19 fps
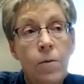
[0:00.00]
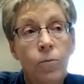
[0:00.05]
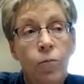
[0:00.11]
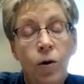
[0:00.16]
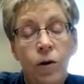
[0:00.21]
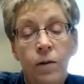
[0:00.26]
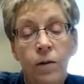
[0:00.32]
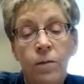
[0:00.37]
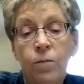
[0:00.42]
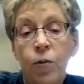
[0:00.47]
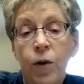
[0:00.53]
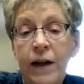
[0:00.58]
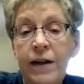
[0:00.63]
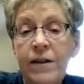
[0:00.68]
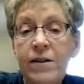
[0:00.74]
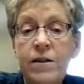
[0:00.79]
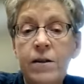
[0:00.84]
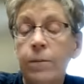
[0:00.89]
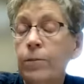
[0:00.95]
put in
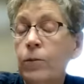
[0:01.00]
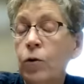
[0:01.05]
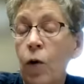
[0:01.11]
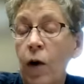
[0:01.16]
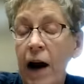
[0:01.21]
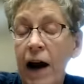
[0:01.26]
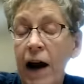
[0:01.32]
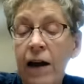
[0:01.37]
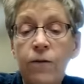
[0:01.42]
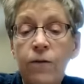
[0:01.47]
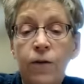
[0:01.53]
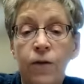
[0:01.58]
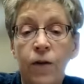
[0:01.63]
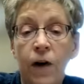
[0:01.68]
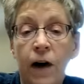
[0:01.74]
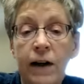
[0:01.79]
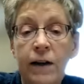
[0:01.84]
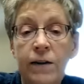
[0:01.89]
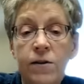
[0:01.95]
place some grant
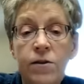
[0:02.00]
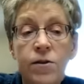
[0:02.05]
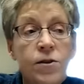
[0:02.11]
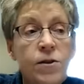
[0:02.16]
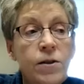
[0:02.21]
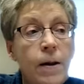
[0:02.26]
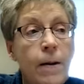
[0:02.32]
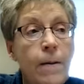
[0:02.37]
funds.